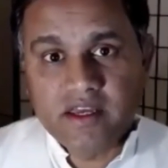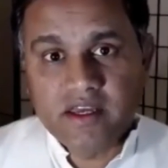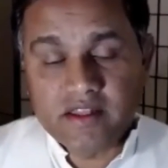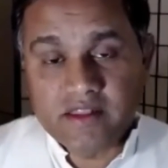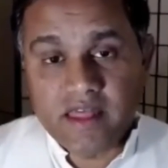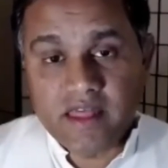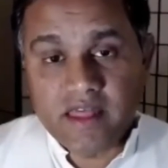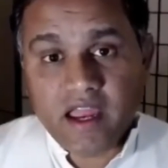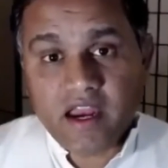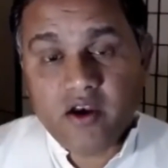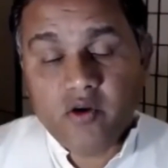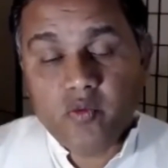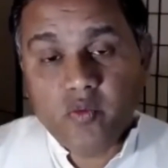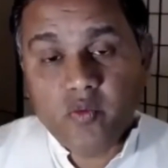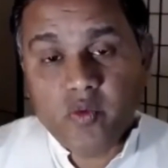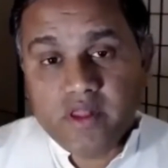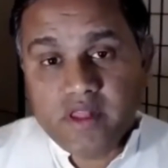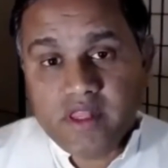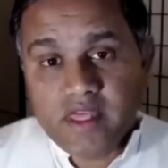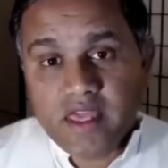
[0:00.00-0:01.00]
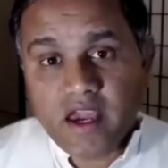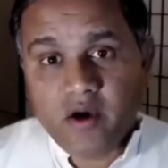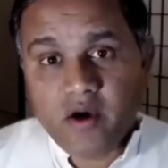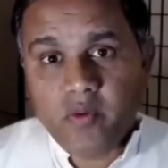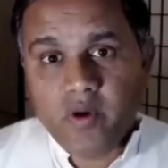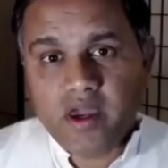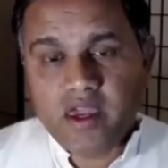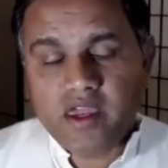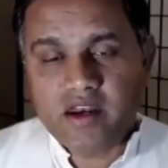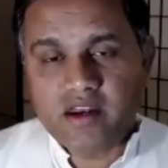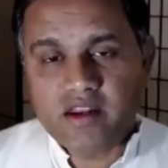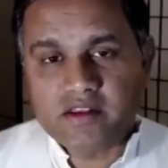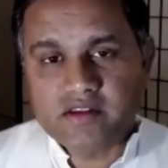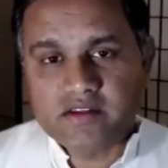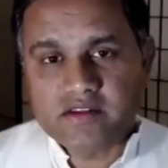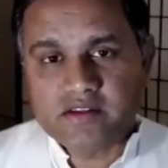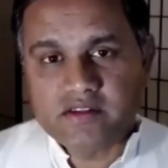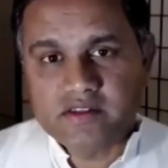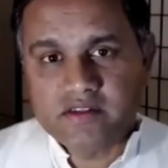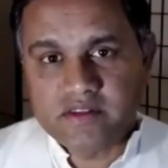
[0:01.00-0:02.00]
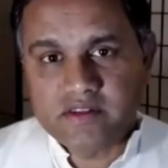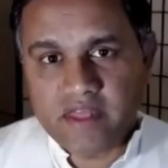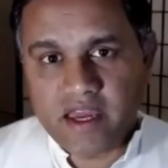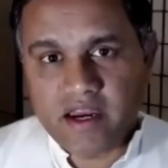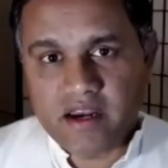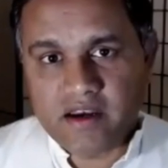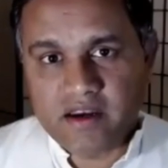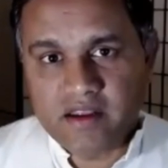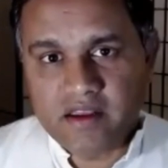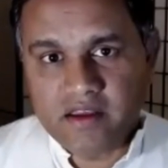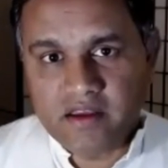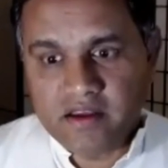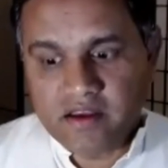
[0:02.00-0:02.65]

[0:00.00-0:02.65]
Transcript: than with the awareness that